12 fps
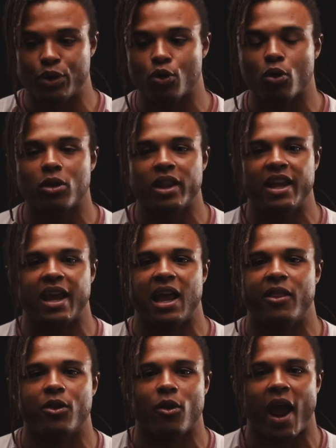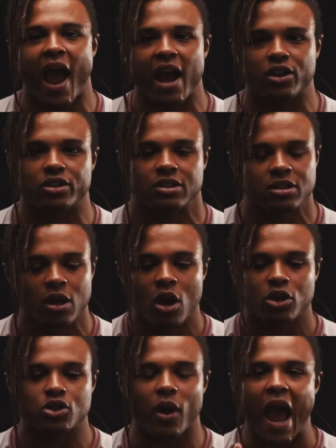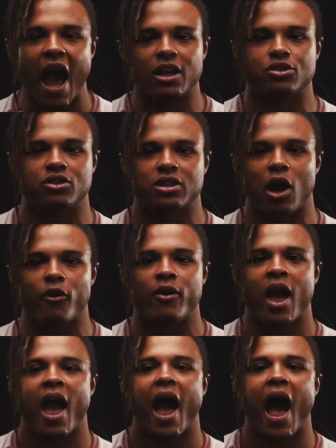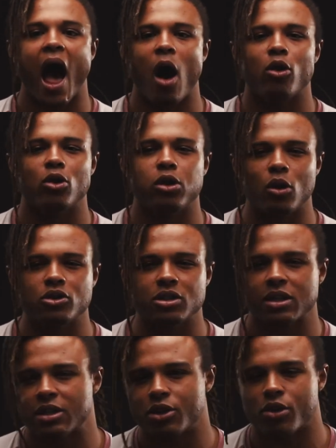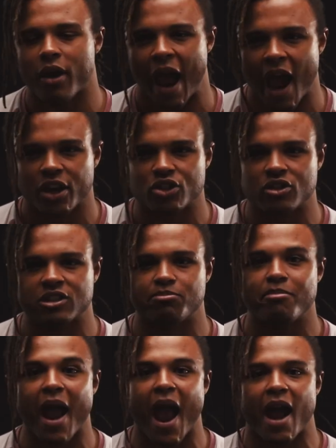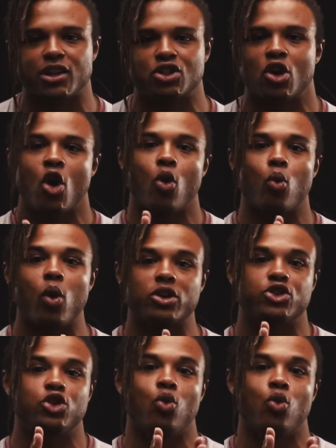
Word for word: purely in their actions. So ask yourself, how closely do your actions match what